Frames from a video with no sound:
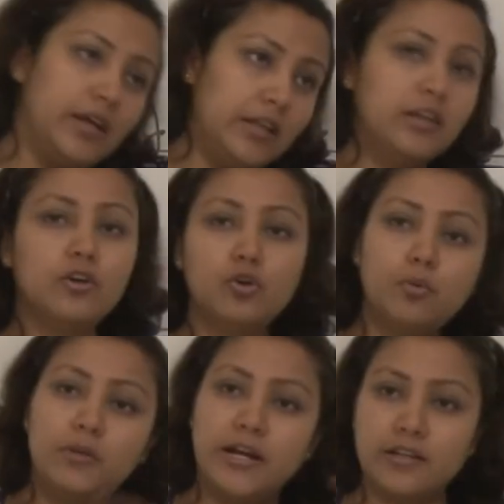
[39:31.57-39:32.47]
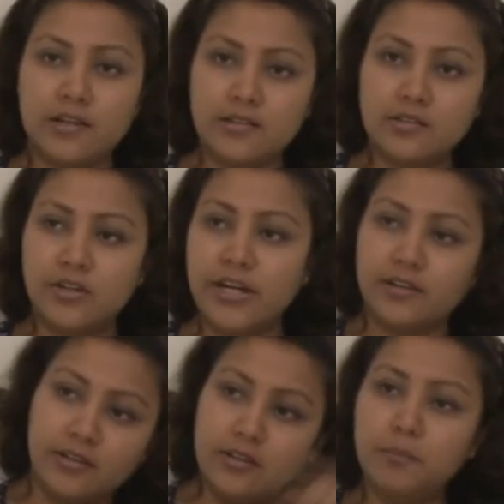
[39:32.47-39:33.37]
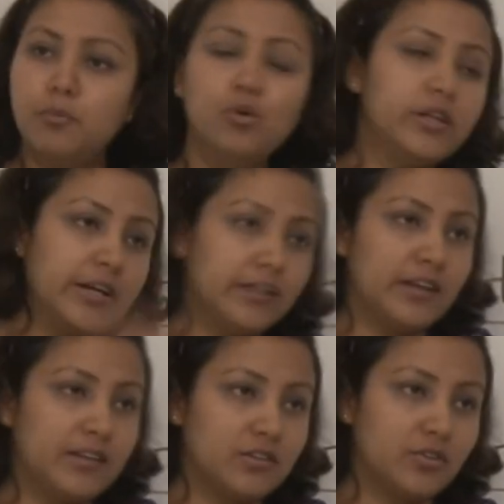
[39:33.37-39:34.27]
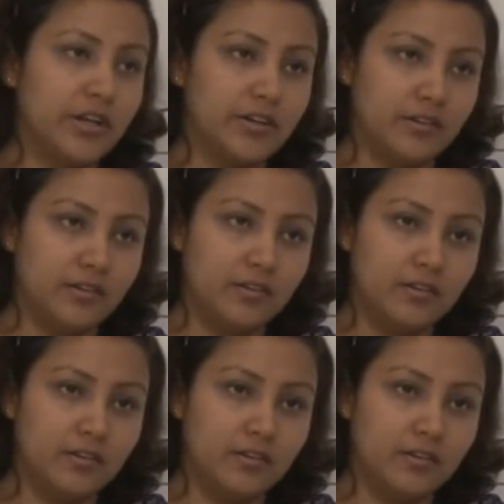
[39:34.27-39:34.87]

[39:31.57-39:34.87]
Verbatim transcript: in the group that it has created, in the pool that it has created.